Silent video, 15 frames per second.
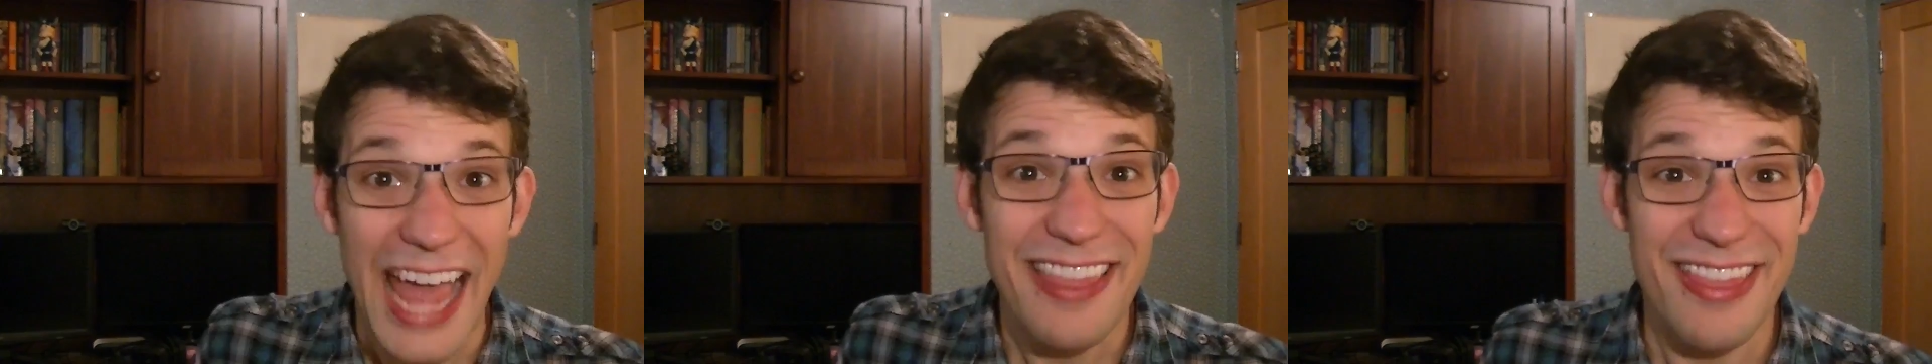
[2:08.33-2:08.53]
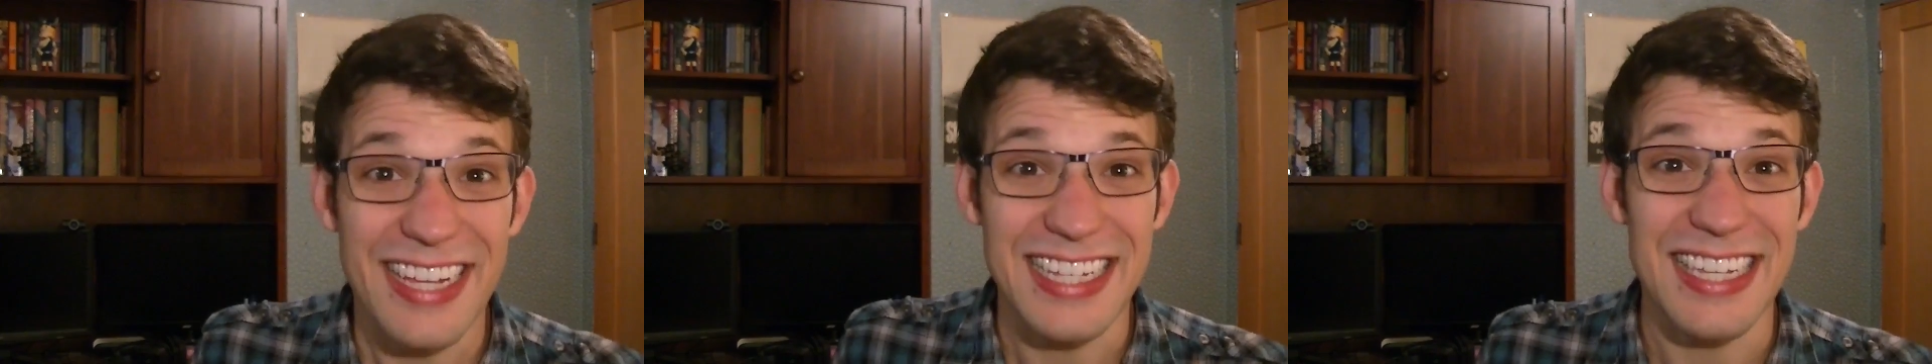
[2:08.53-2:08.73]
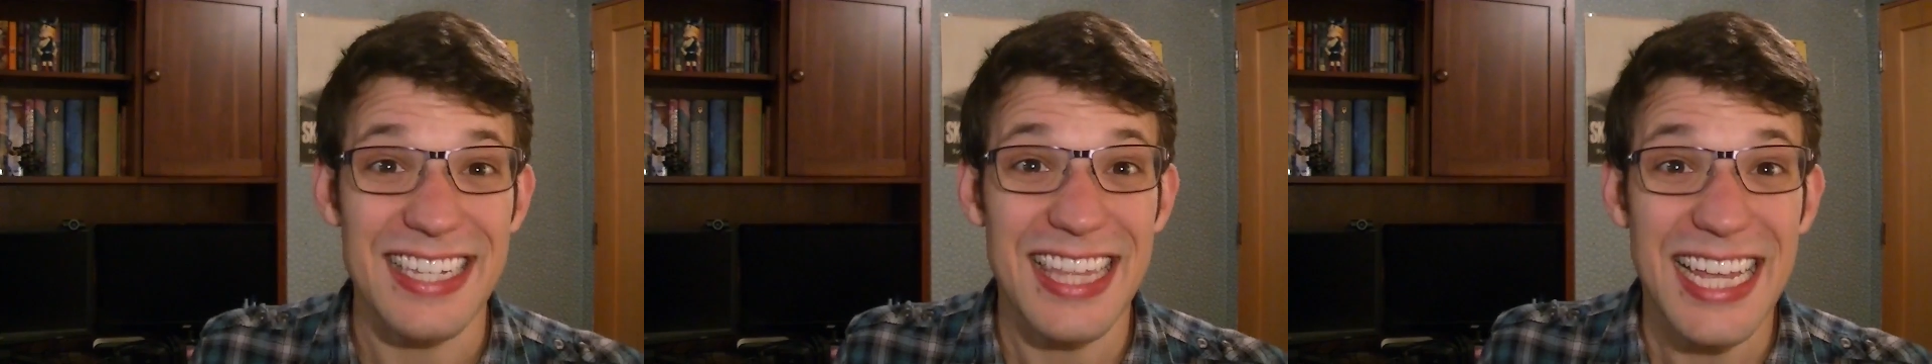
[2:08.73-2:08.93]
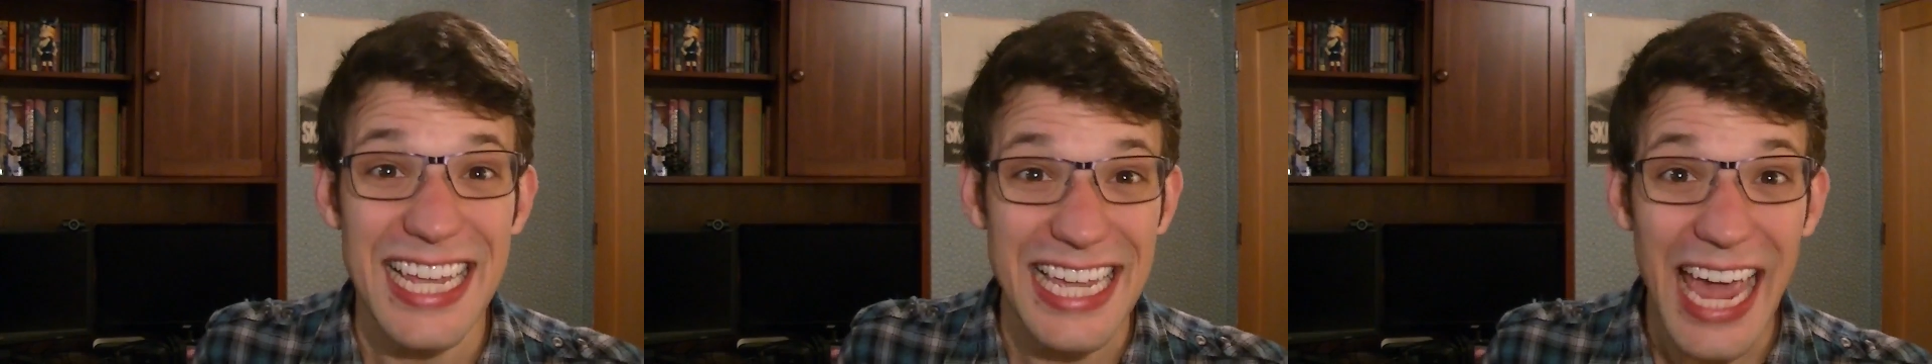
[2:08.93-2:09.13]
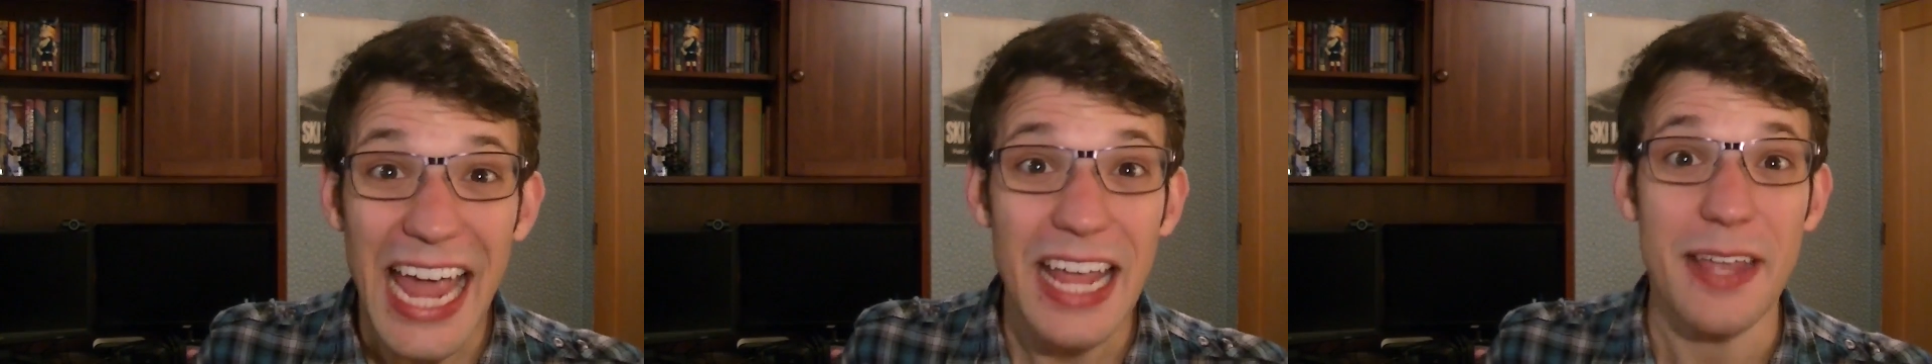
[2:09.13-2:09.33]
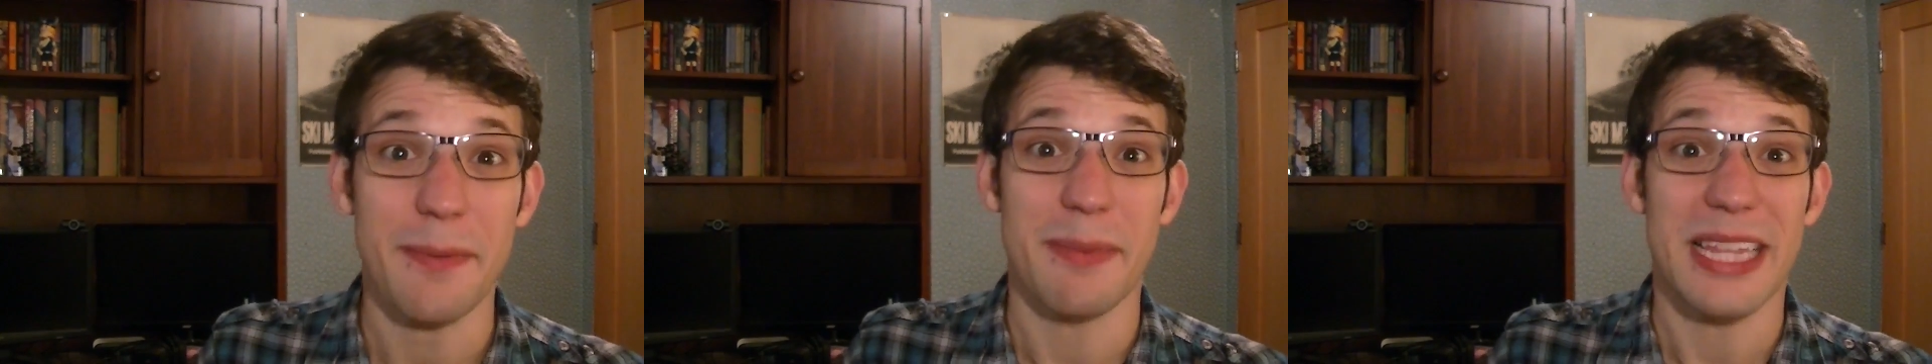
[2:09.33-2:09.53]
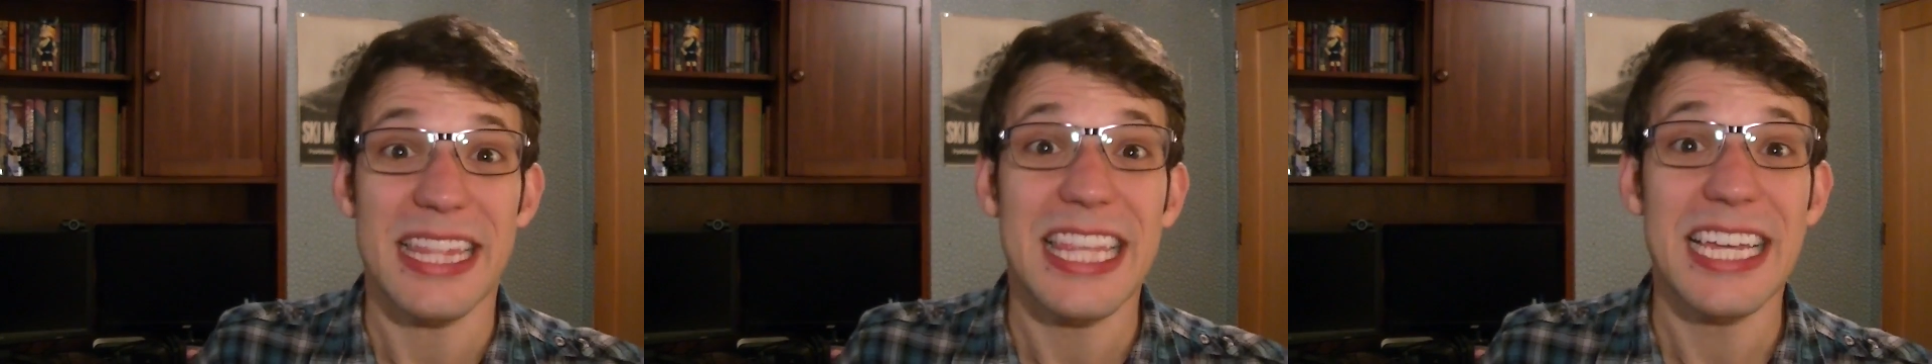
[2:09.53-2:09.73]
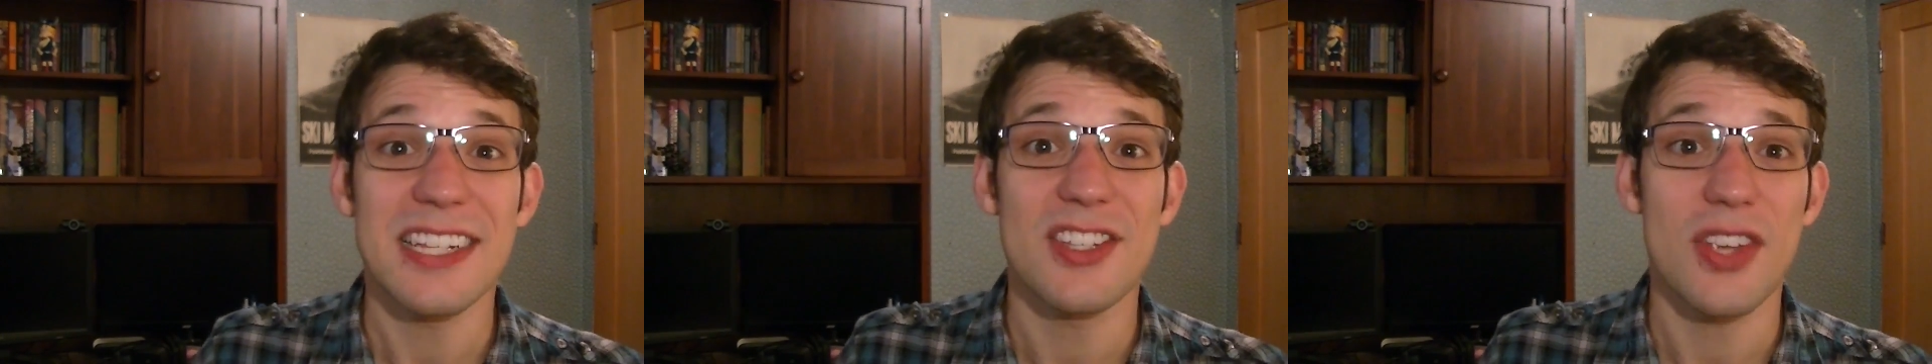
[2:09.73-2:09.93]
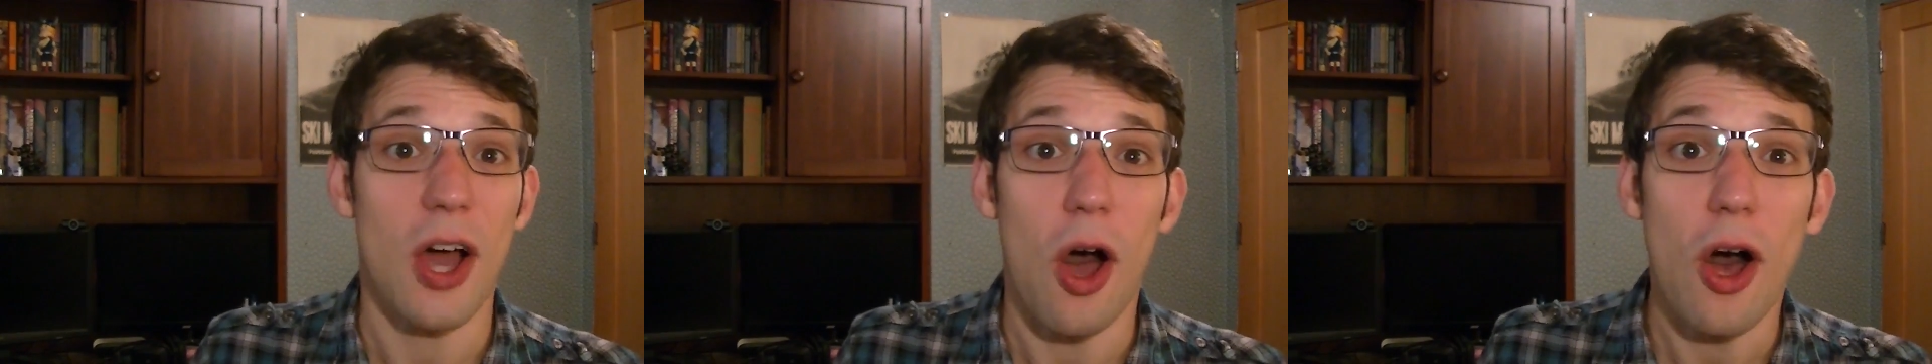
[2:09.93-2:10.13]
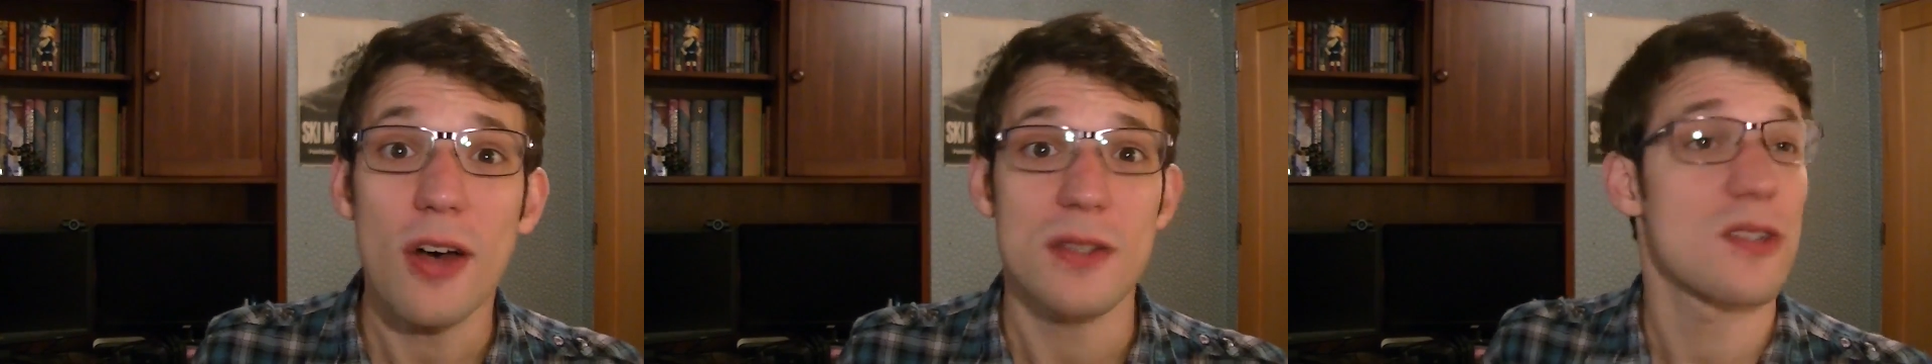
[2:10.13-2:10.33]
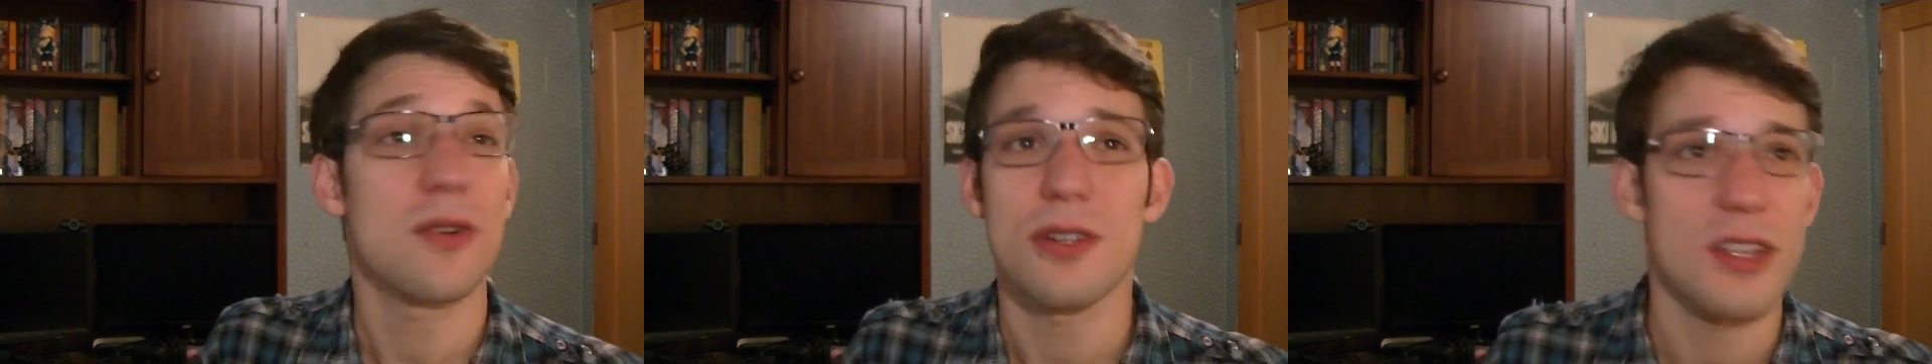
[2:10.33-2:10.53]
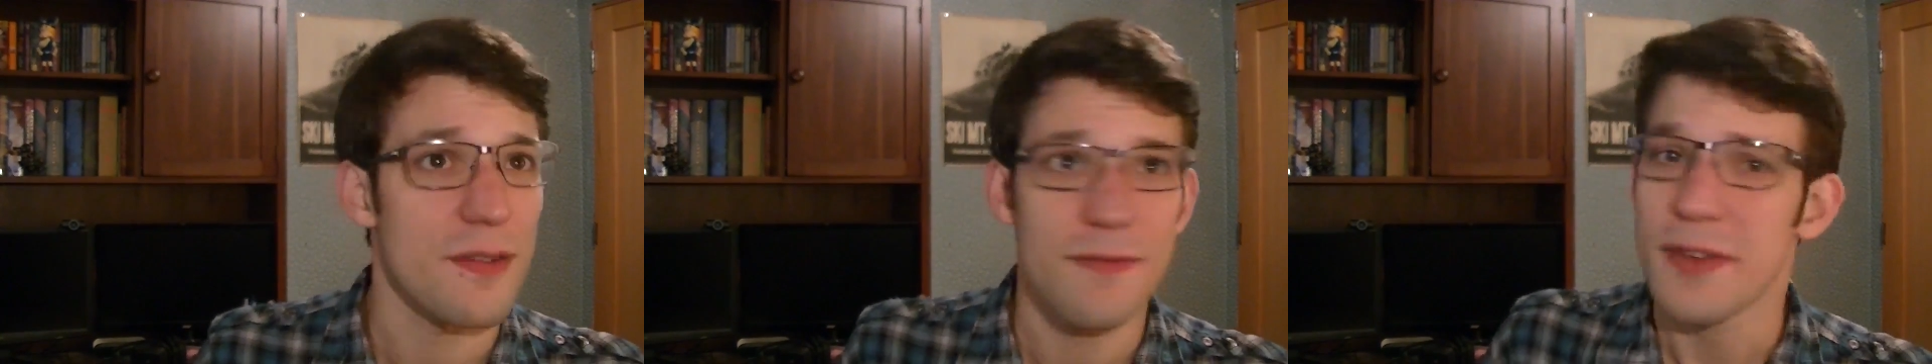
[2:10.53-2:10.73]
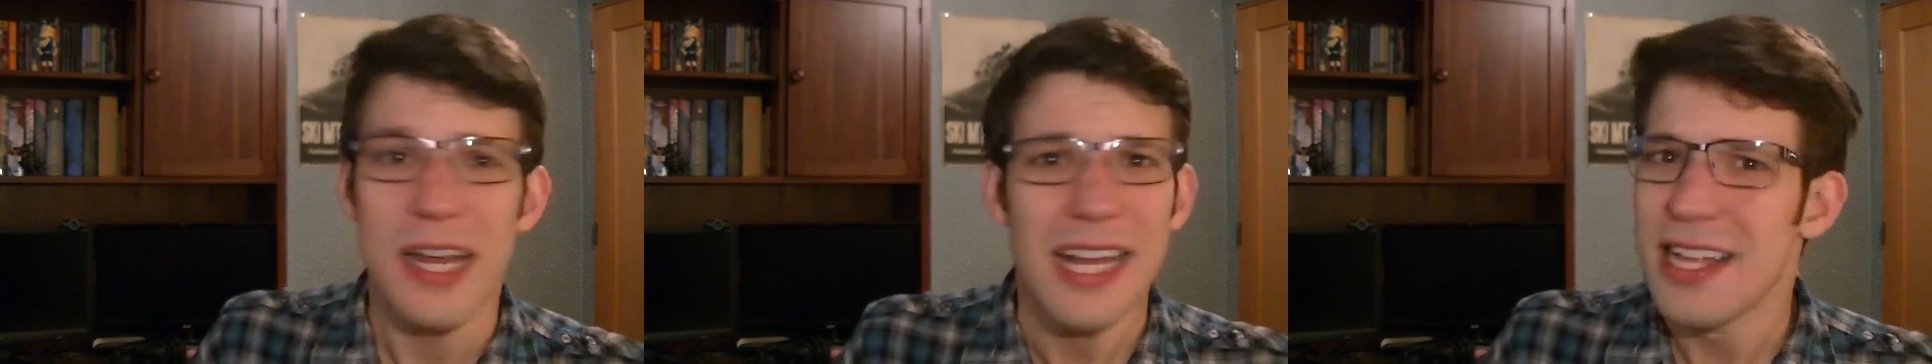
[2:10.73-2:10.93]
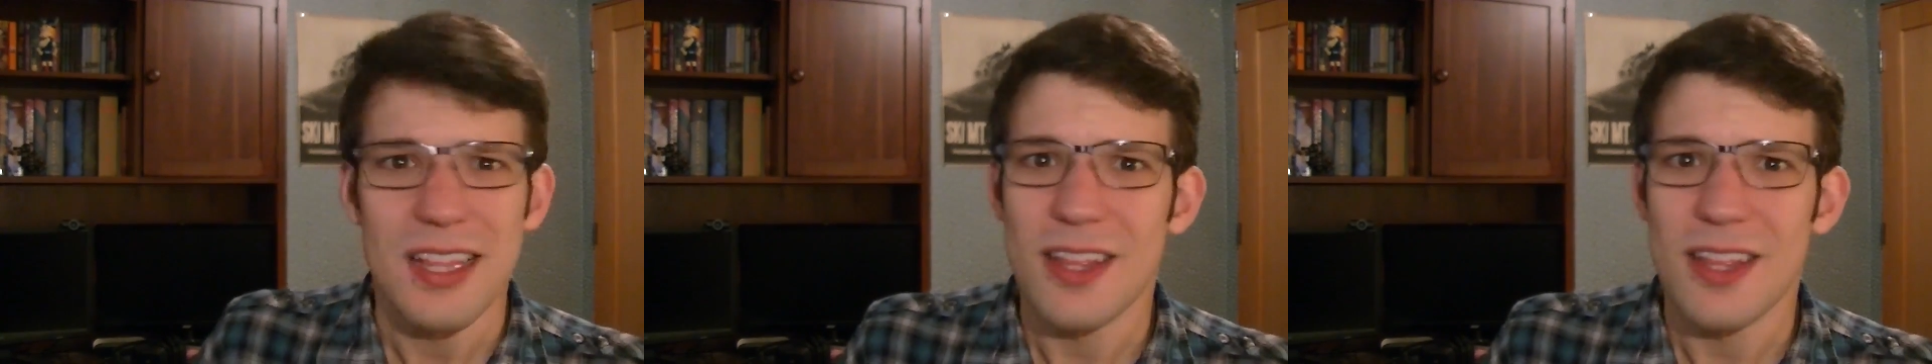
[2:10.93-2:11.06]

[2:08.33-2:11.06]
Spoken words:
And this is the game. It leads to all sorts of